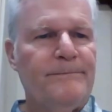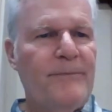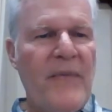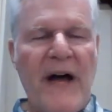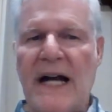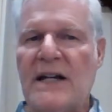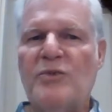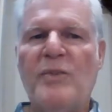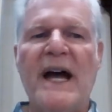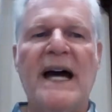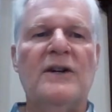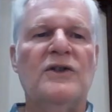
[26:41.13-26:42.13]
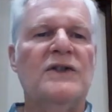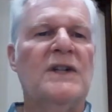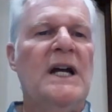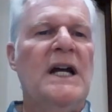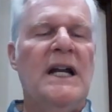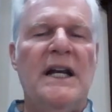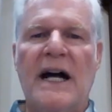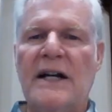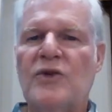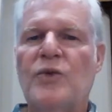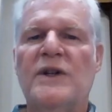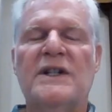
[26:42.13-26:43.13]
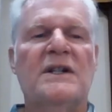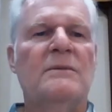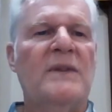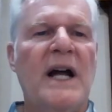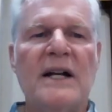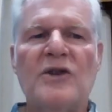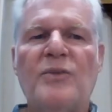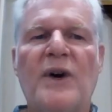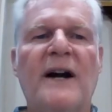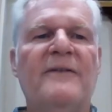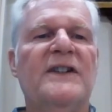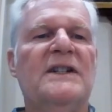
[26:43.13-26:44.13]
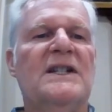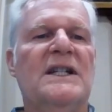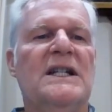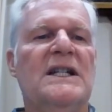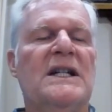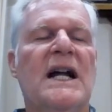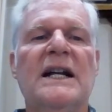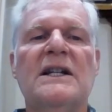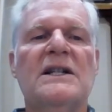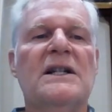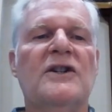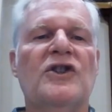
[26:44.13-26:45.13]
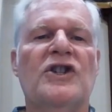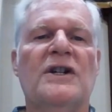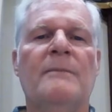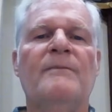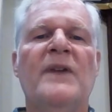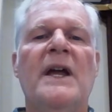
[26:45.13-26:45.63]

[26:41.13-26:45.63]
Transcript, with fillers: Not his battles, not his wisdom, not his prophecies, not his leadership.